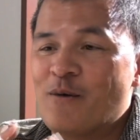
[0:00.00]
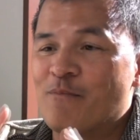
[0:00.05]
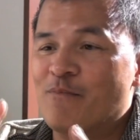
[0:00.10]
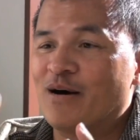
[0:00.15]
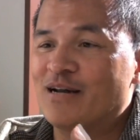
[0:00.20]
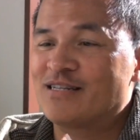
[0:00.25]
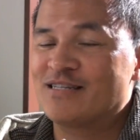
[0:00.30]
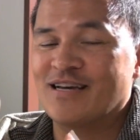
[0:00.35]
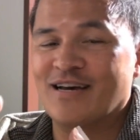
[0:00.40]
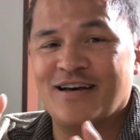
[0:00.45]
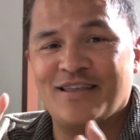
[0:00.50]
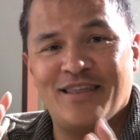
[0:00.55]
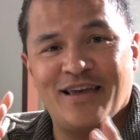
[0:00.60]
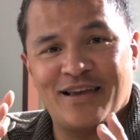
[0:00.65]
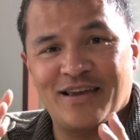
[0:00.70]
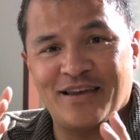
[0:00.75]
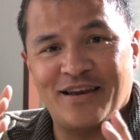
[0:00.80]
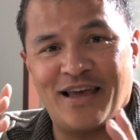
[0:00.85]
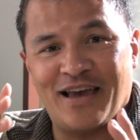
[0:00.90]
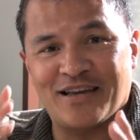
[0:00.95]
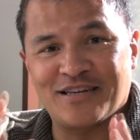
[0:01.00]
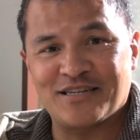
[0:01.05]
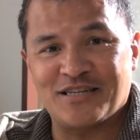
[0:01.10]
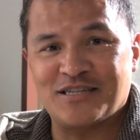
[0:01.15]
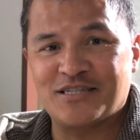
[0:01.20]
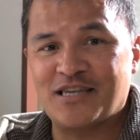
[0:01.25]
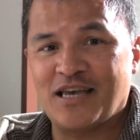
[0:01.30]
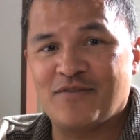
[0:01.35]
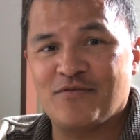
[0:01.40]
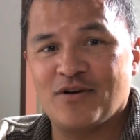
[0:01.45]
but uh, they can actually
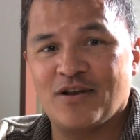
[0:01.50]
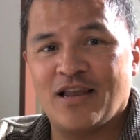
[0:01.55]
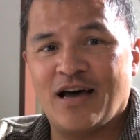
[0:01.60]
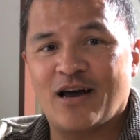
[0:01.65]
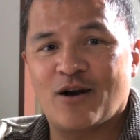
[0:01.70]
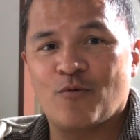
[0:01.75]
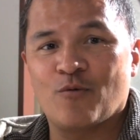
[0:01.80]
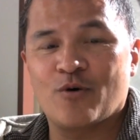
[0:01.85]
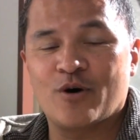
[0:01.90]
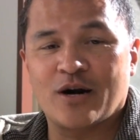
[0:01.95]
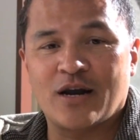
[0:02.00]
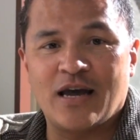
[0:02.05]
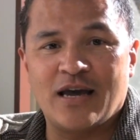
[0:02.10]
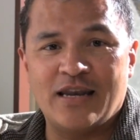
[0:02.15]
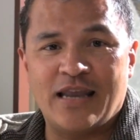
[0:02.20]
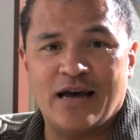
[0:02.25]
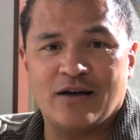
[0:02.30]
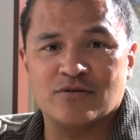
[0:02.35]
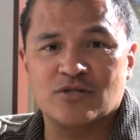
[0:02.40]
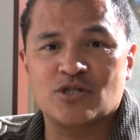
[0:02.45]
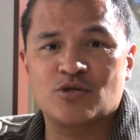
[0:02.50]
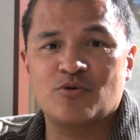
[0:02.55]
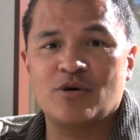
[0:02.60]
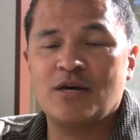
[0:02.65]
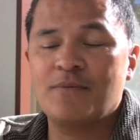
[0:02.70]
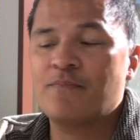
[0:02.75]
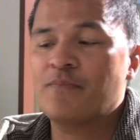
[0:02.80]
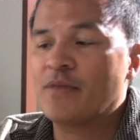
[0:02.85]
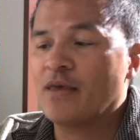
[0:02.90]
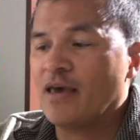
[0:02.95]
save you a lot of work
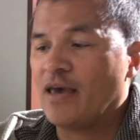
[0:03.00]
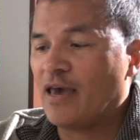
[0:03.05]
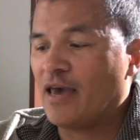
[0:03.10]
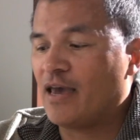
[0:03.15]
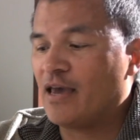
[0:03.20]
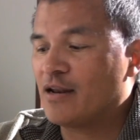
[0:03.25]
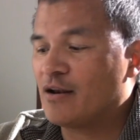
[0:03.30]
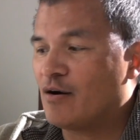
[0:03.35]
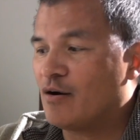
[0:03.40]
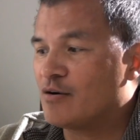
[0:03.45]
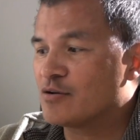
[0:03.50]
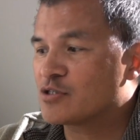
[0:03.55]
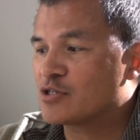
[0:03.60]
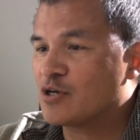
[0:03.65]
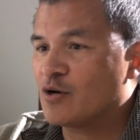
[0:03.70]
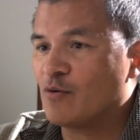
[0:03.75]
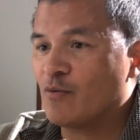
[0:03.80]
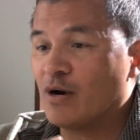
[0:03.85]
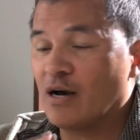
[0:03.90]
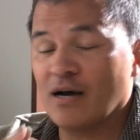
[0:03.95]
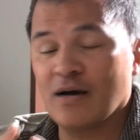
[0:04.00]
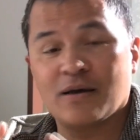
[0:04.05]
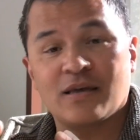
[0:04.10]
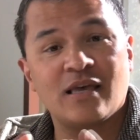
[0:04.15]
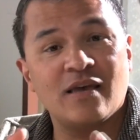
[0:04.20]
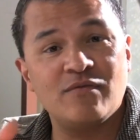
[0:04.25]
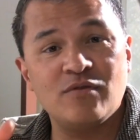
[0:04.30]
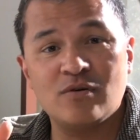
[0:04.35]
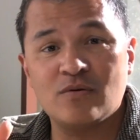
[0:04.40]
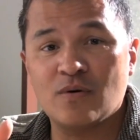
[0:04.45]
downstream and also uh,
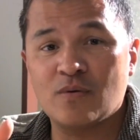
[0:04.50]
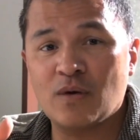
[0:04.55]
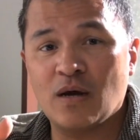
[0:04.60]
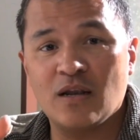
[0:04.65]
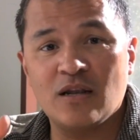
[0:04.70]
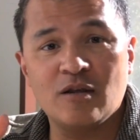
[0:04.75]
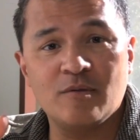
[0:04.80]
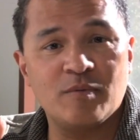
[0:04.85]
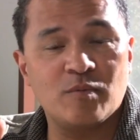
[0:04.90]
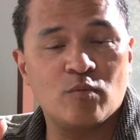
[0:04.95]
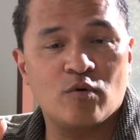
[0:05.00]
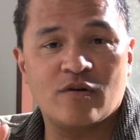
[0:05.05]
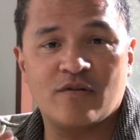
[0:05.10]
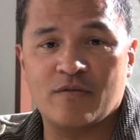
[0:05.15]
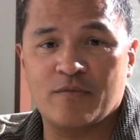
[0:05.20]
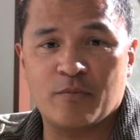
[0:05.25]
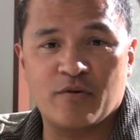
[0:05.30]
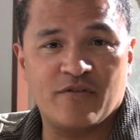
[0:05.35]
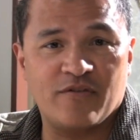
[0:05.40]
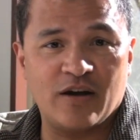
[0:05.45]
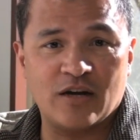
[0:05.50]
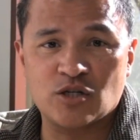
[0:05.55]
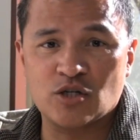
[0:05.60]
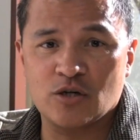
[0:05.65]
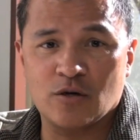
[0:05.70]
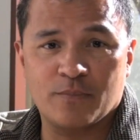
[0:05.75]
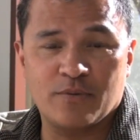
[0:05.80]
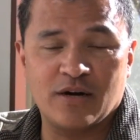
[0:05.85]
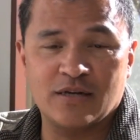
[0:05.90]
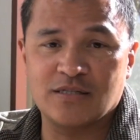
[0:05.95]
give you a little bit more of a
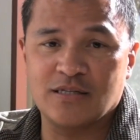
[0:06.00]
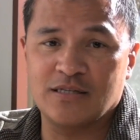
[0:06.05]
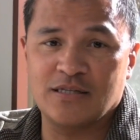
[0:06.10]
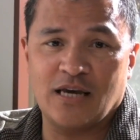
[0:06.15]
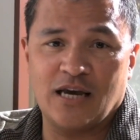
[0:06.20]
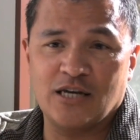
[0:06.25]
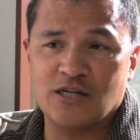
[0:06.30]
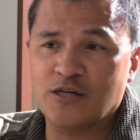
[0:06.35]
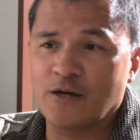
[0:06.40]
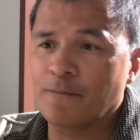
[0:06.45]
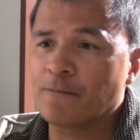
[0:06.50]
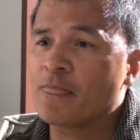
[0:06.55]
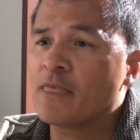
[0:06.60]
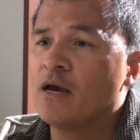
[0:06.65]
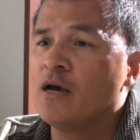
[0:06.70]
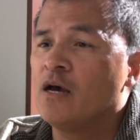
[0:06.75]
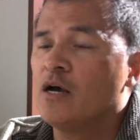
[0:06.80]
professional presentation.